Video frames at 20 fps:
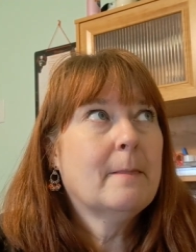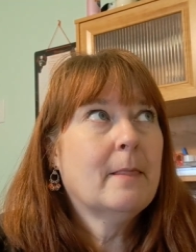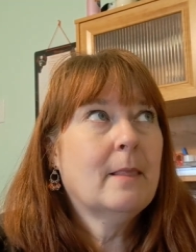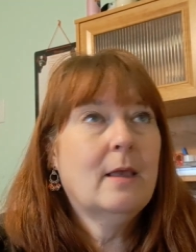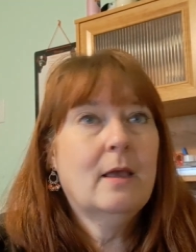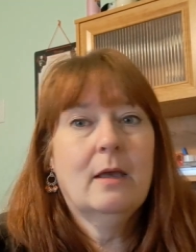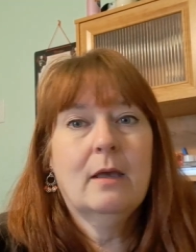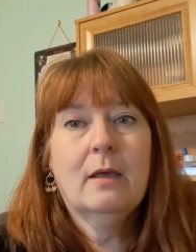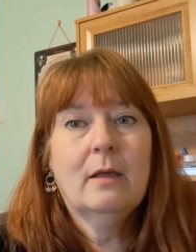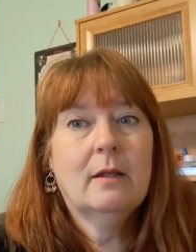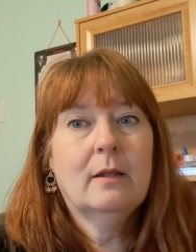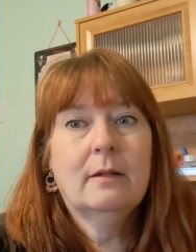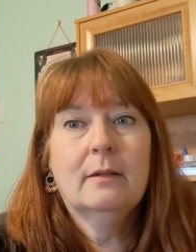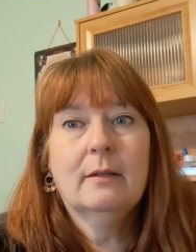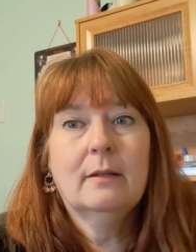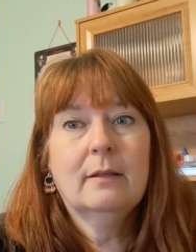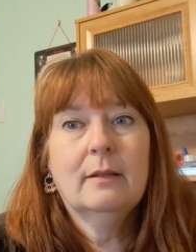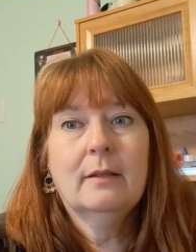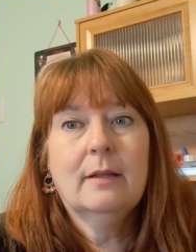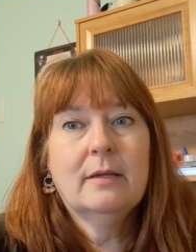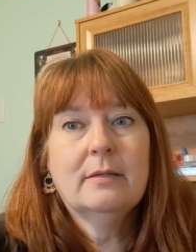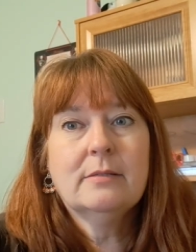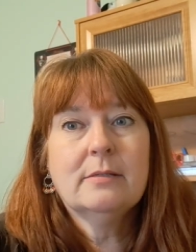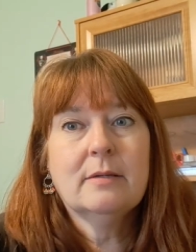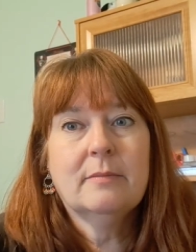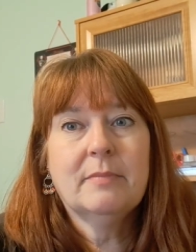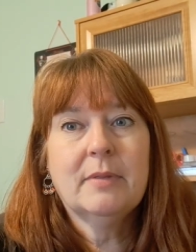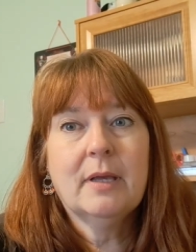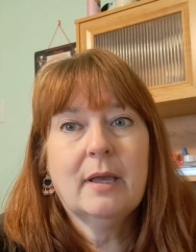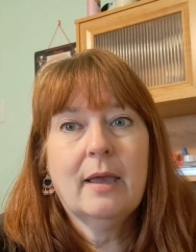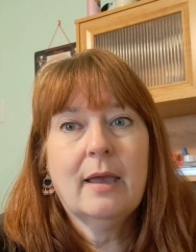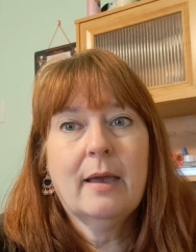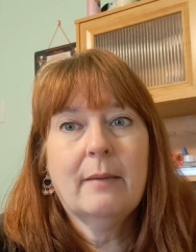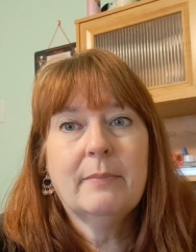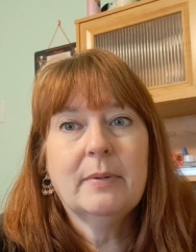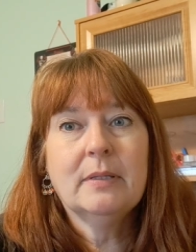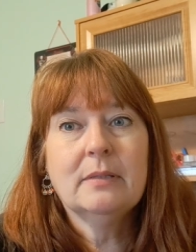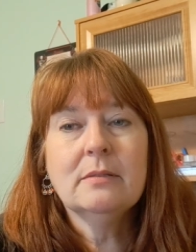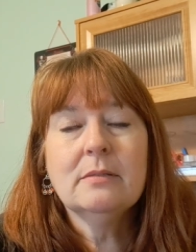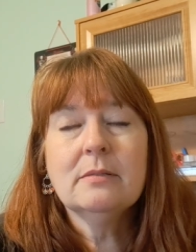unless something
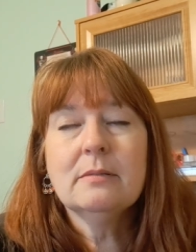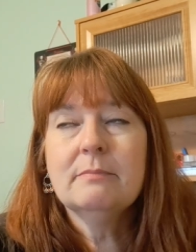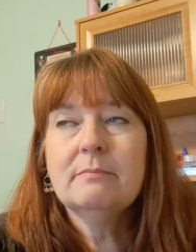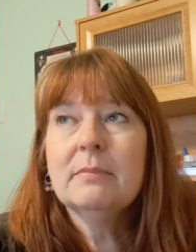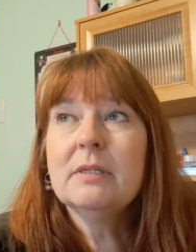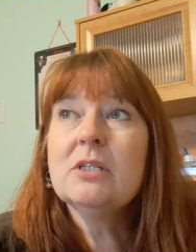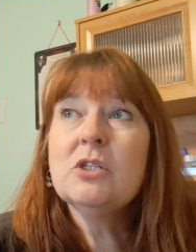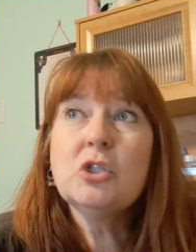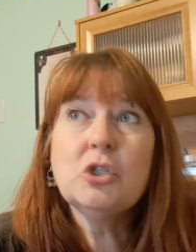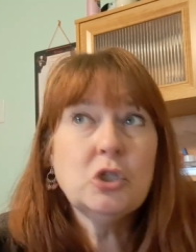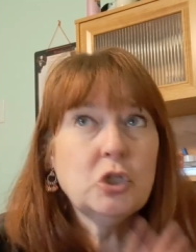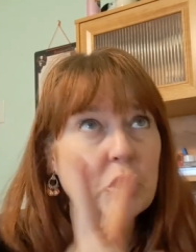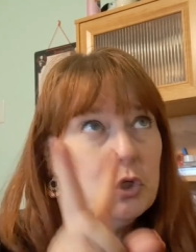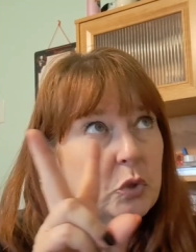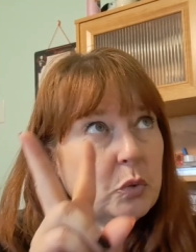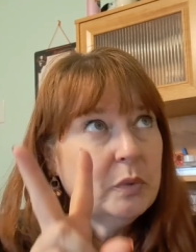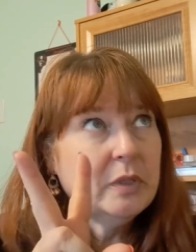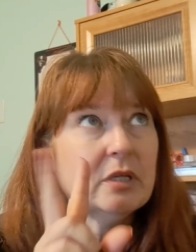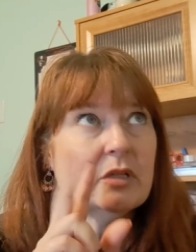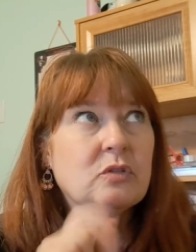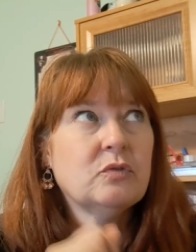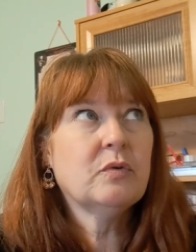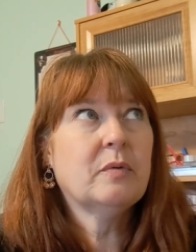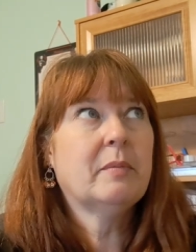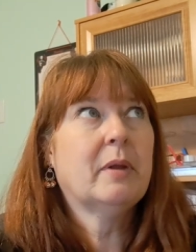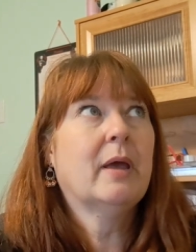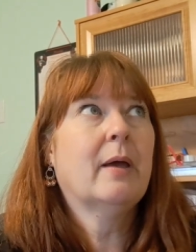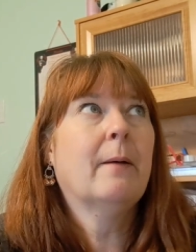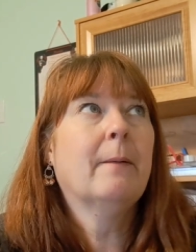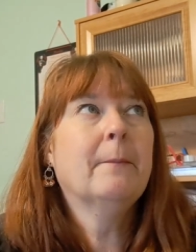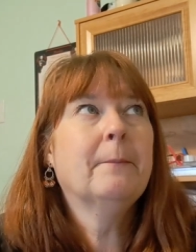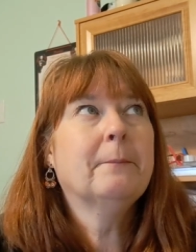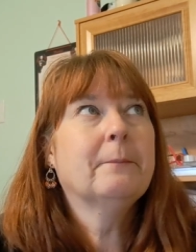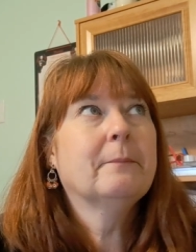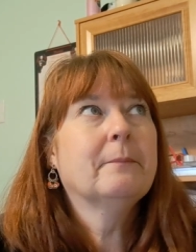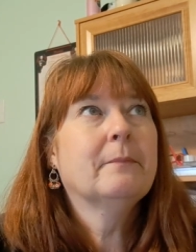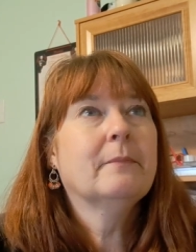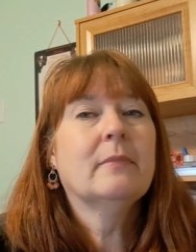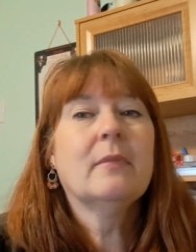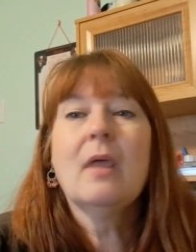happens, but two weeks from now,
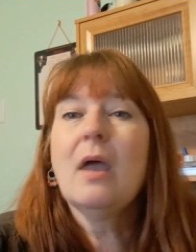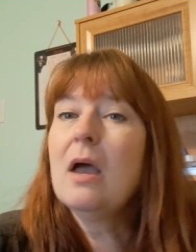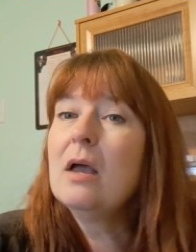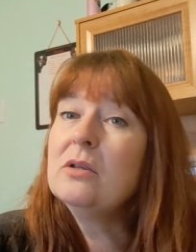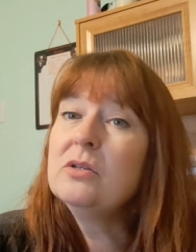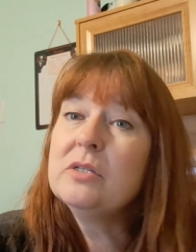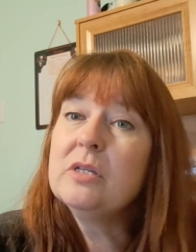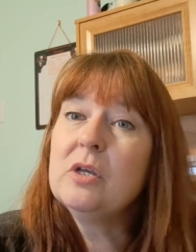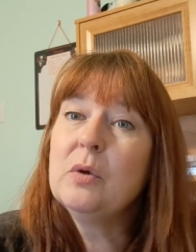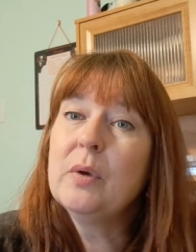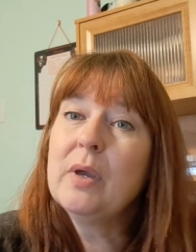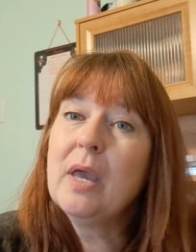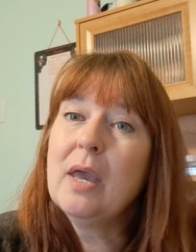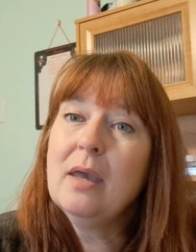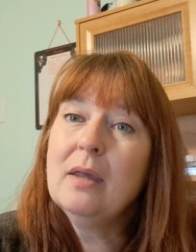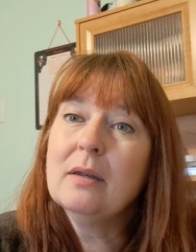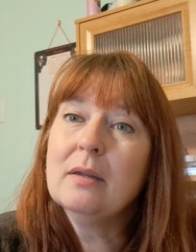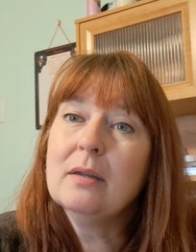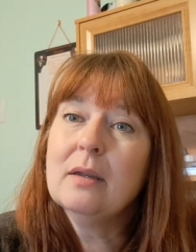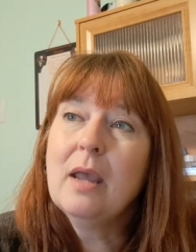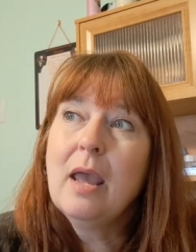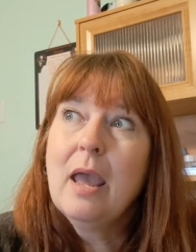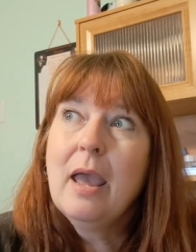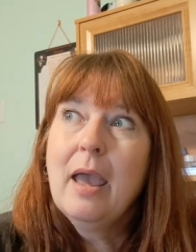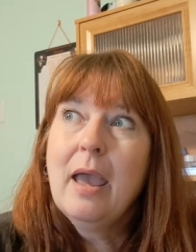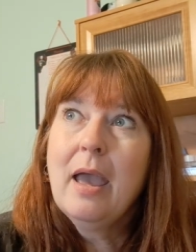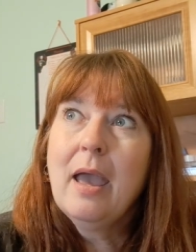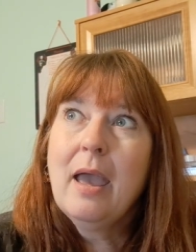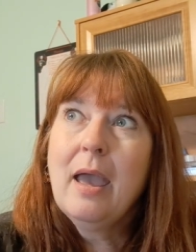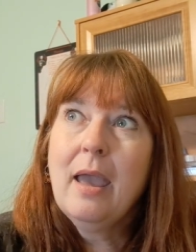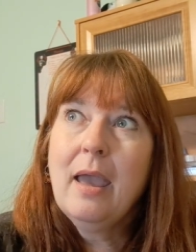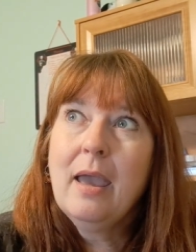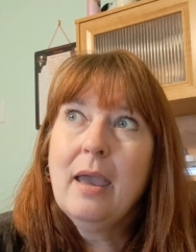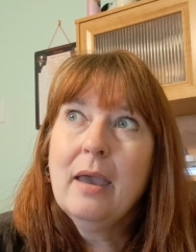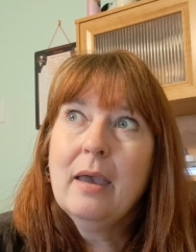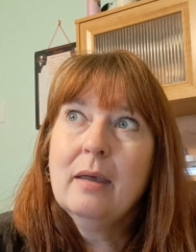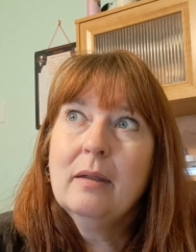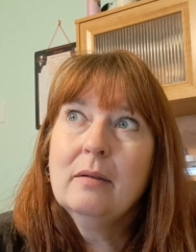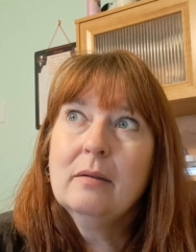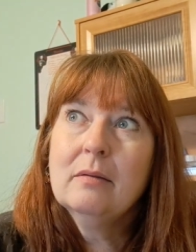I'll see you again.
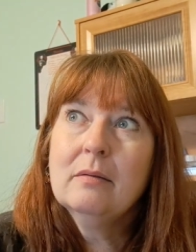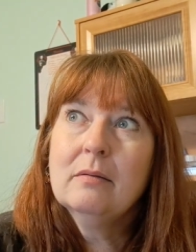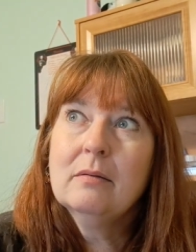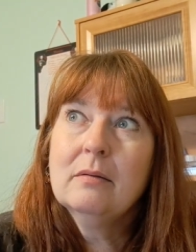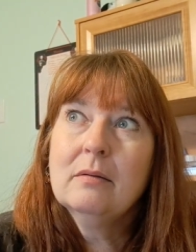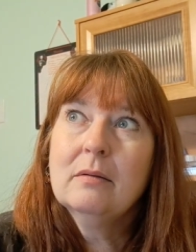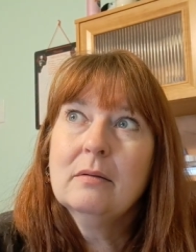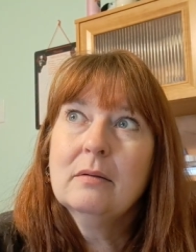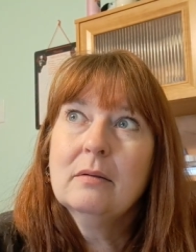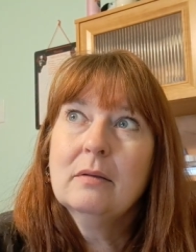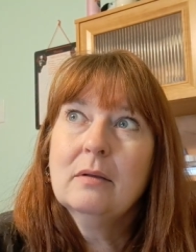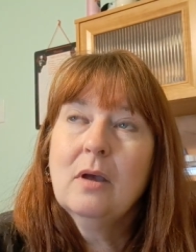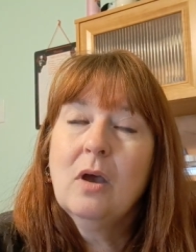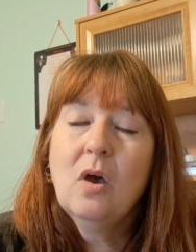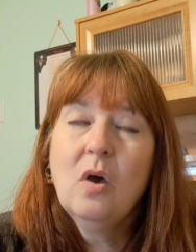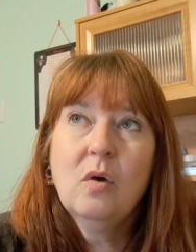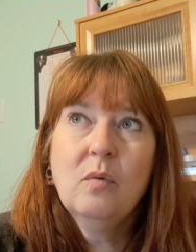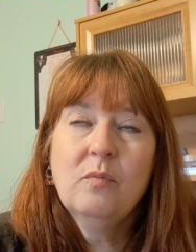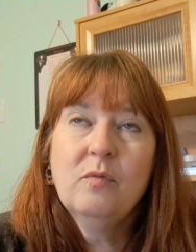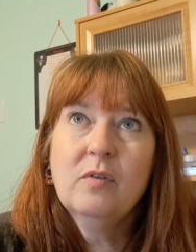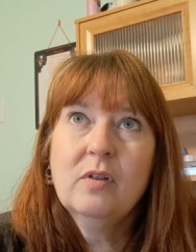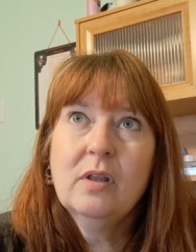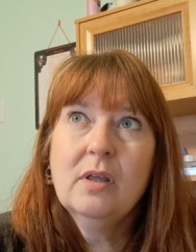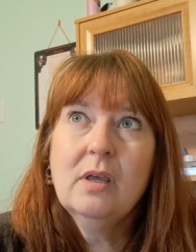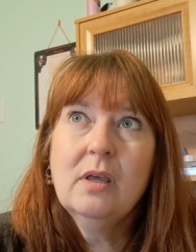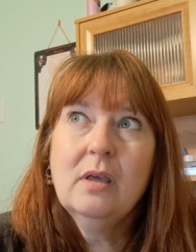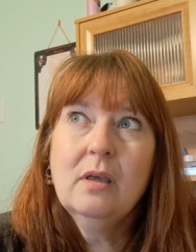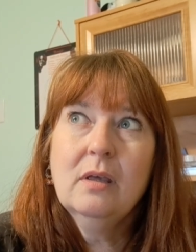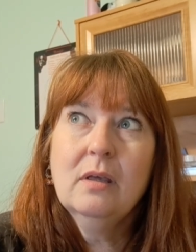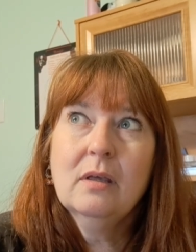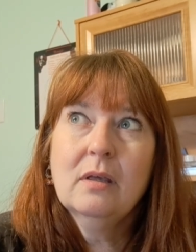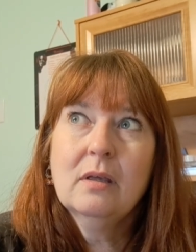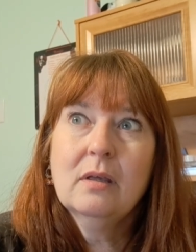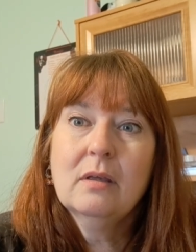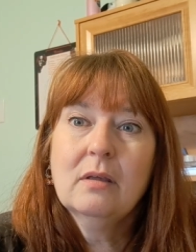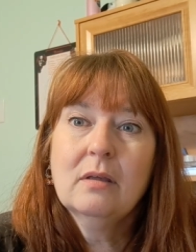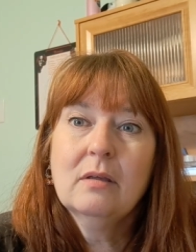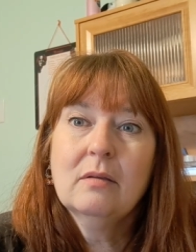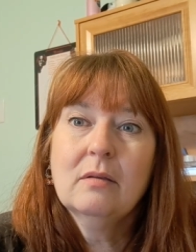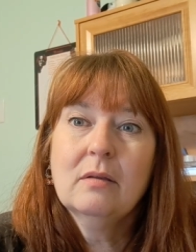And hopefully,
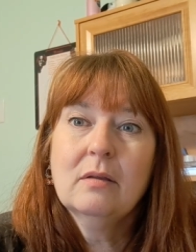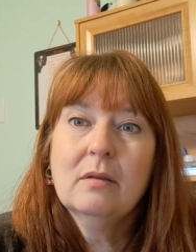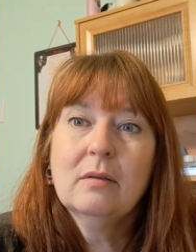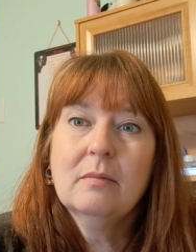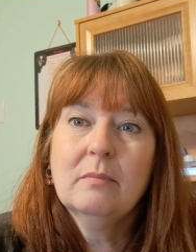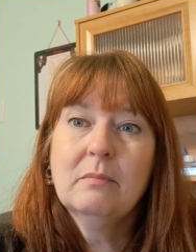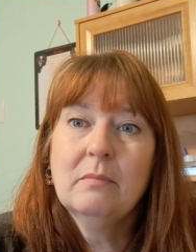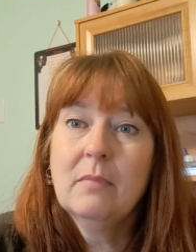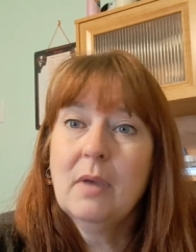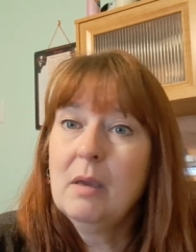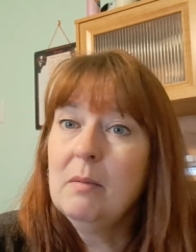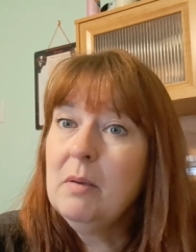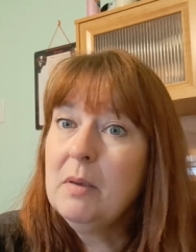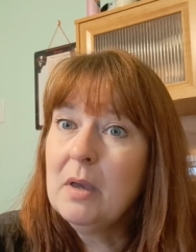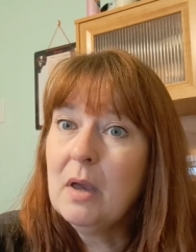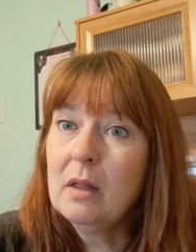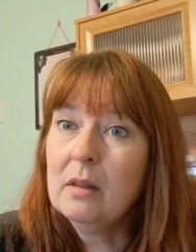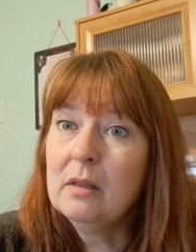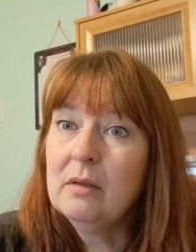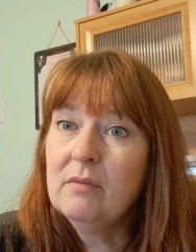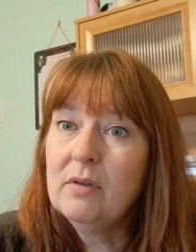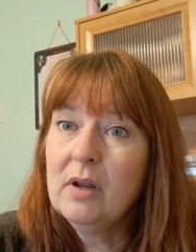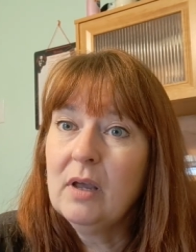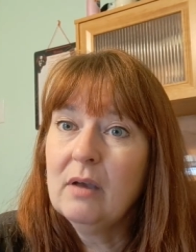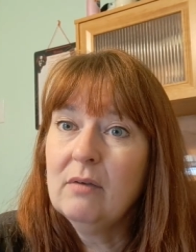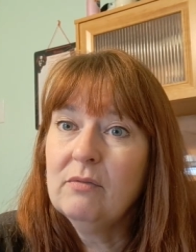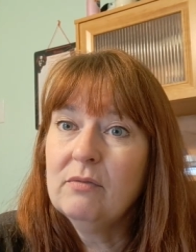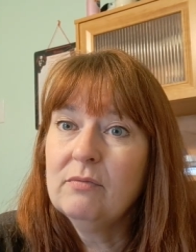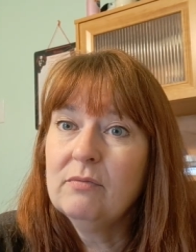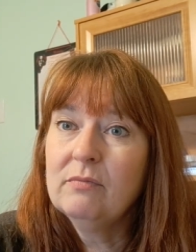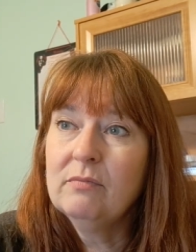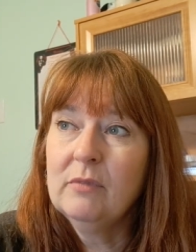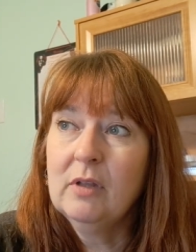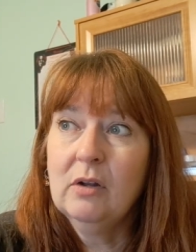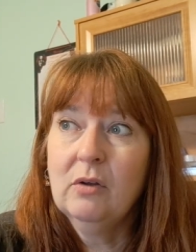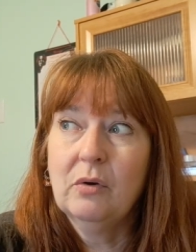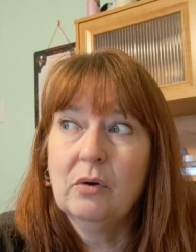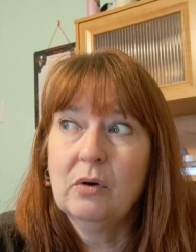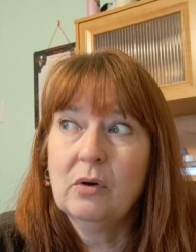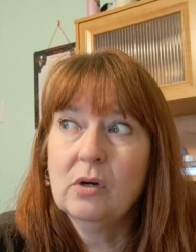maybe I'll even have, you
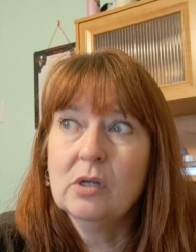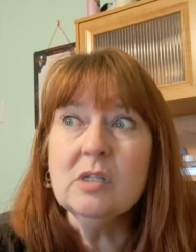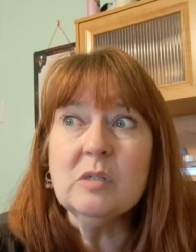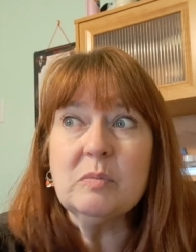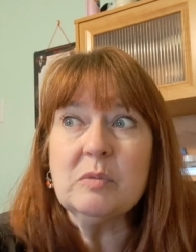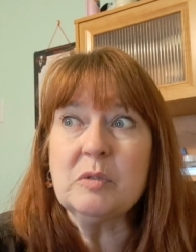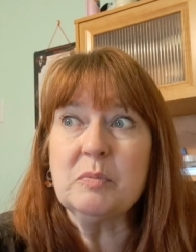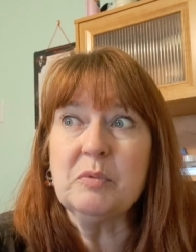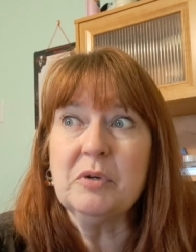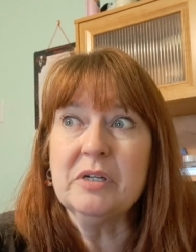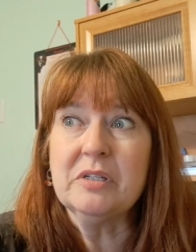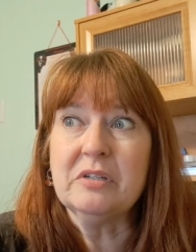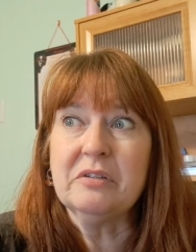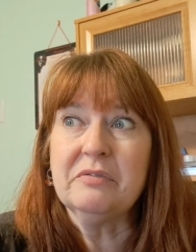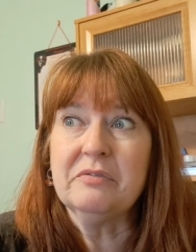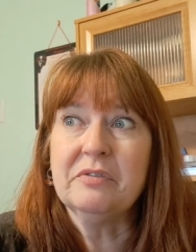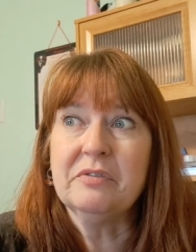know, a Christmas present